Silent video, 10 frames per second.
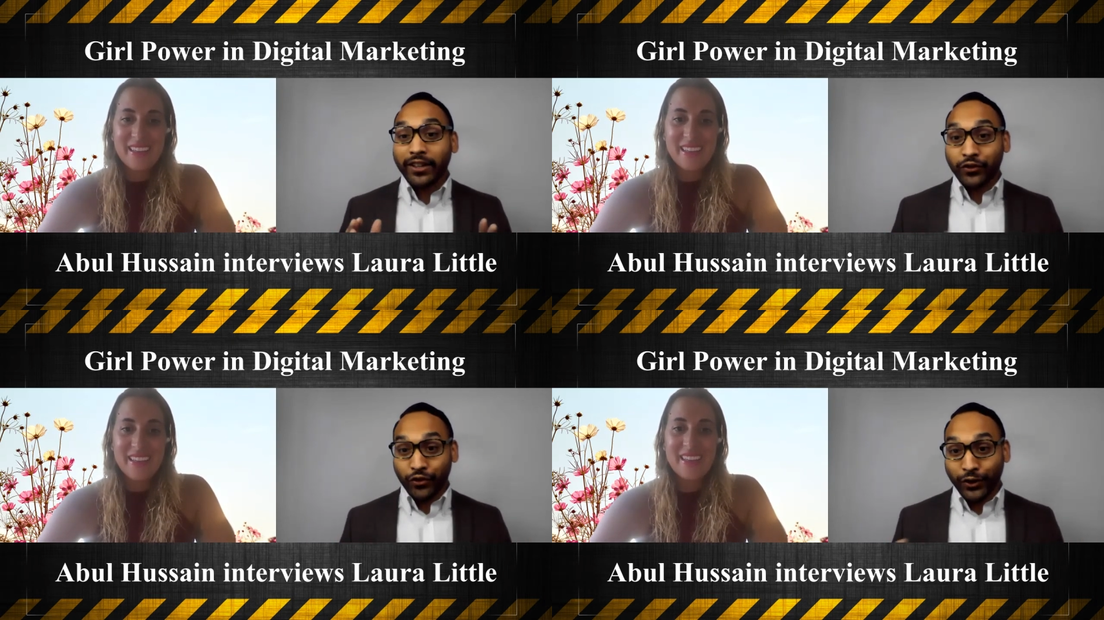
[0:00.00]

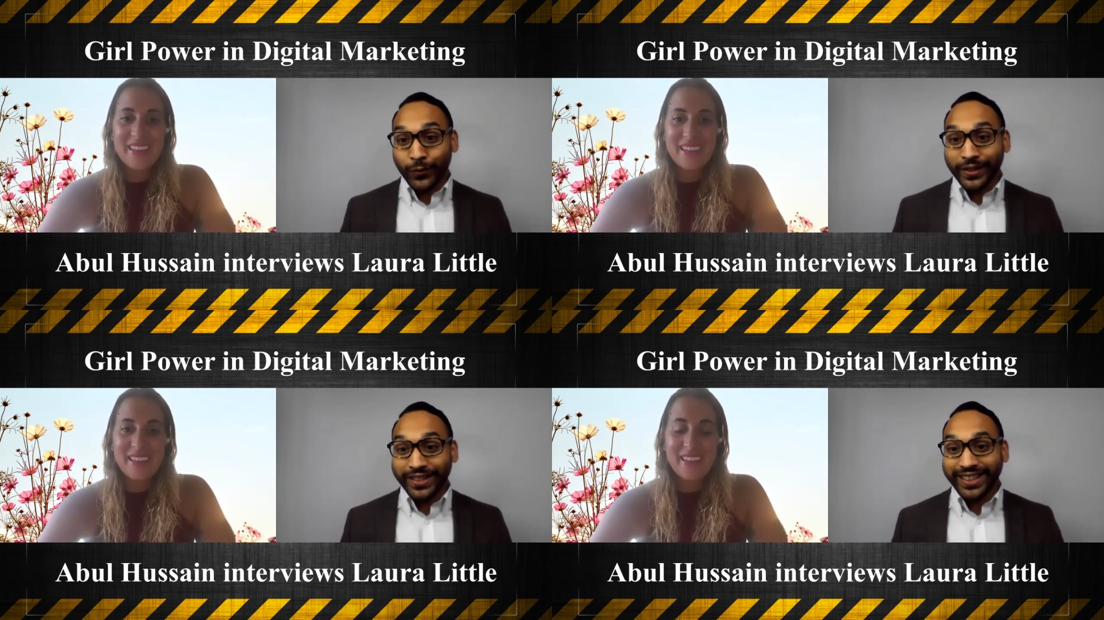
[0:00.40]

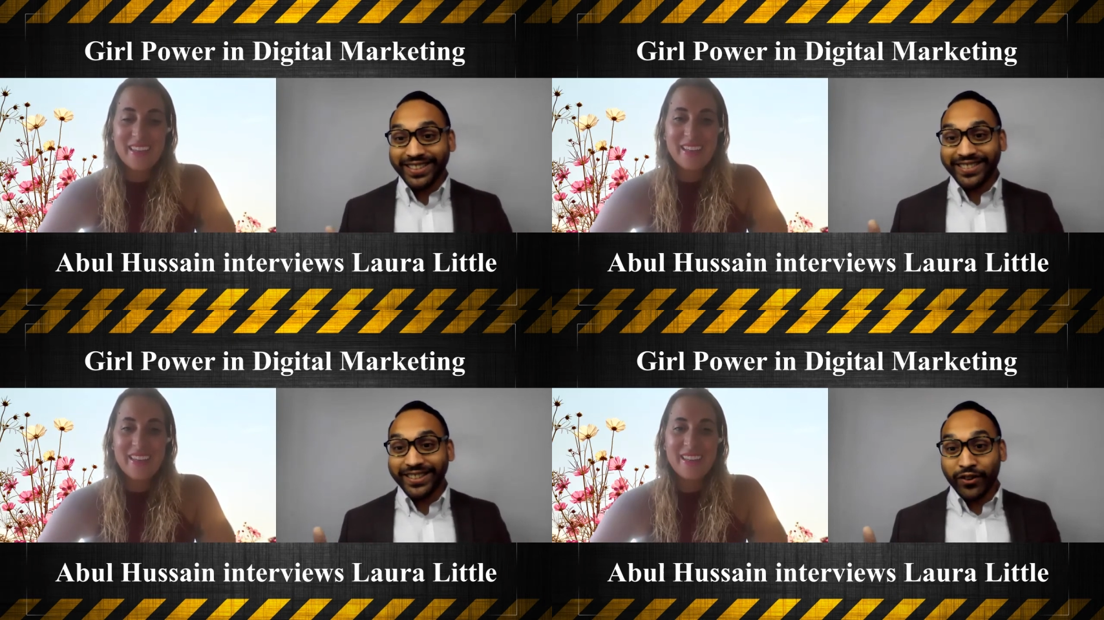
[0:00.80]
Speaker 1: struggle with
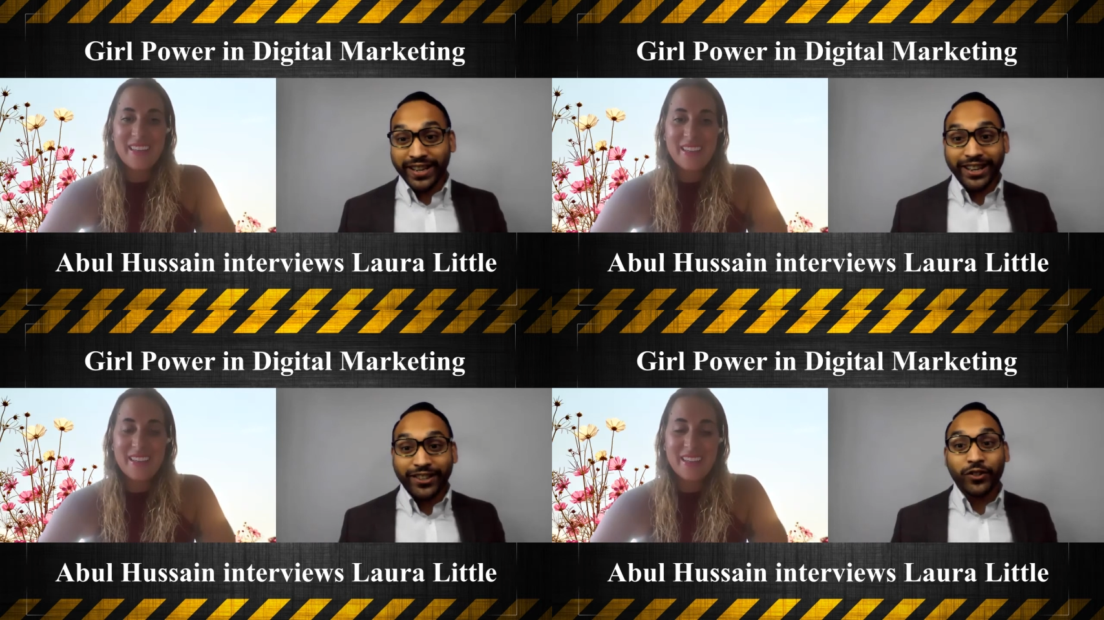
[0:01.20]
is the
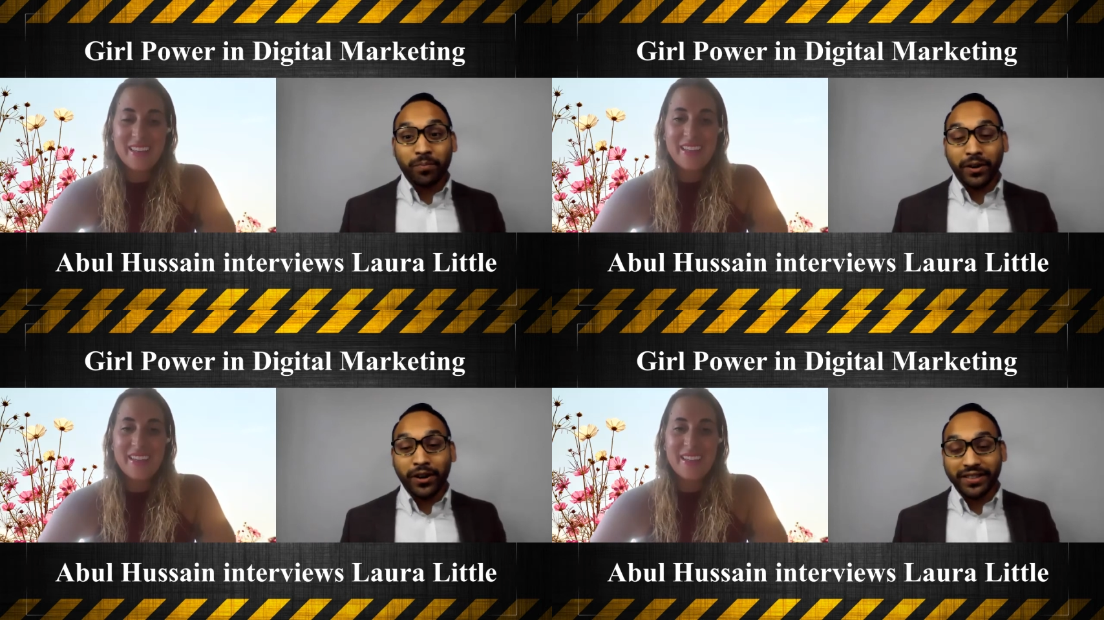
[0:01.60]

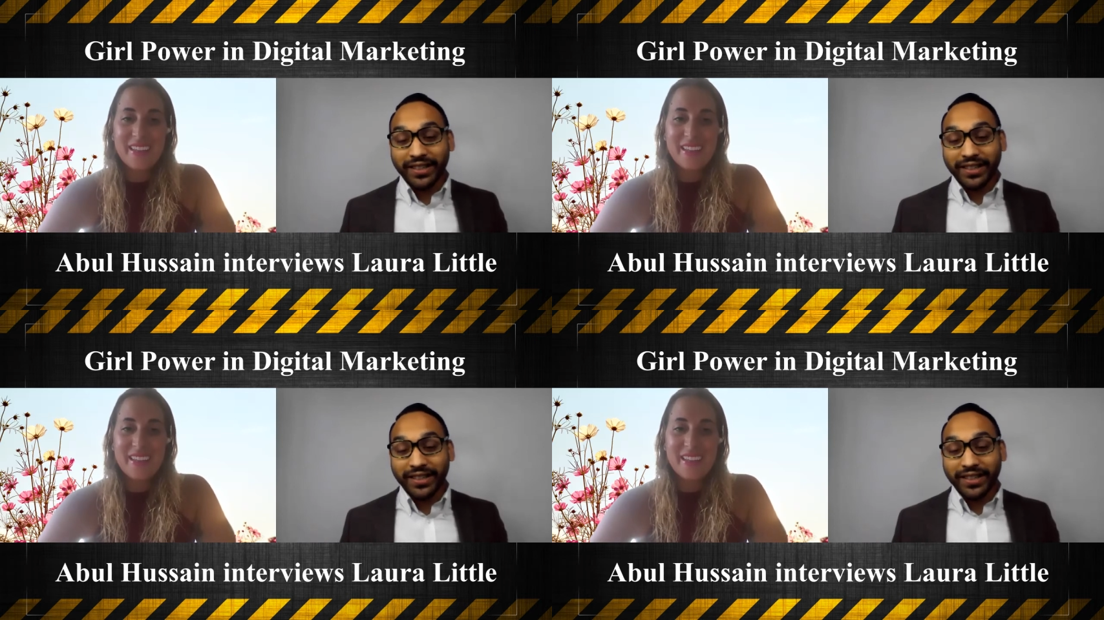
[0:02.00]
retention part